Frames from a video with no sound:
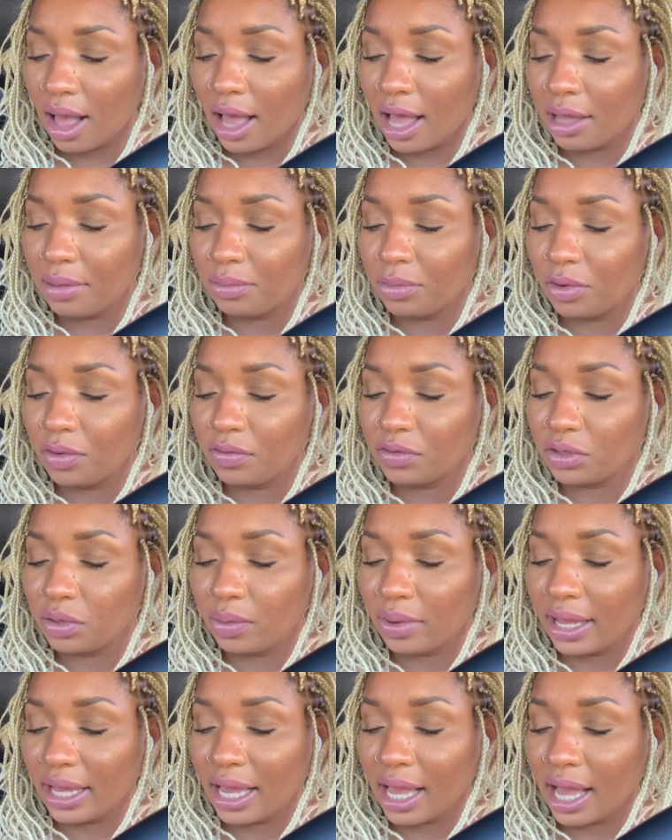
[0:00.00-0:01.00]
I moved
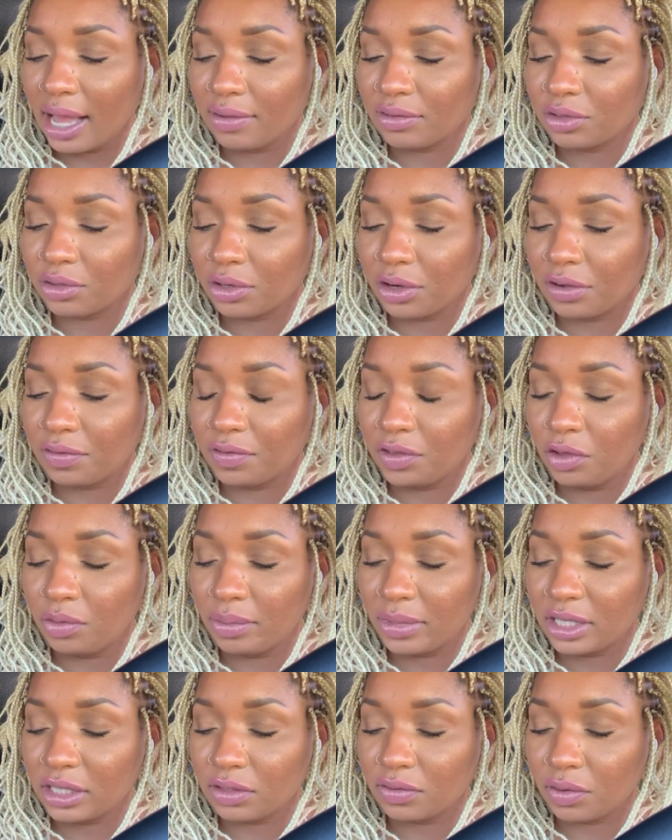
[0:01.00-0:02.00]
away after a few
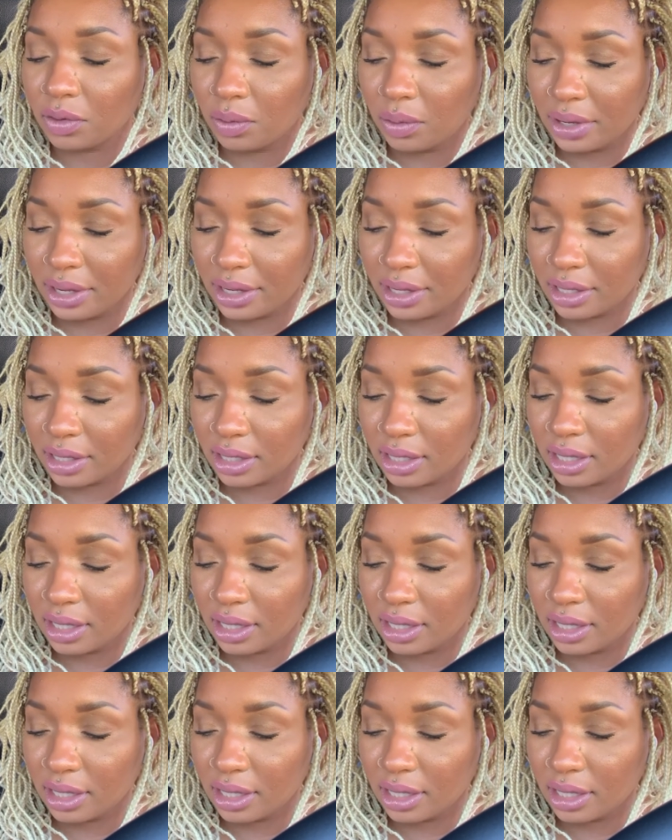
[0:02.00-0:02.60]
months for work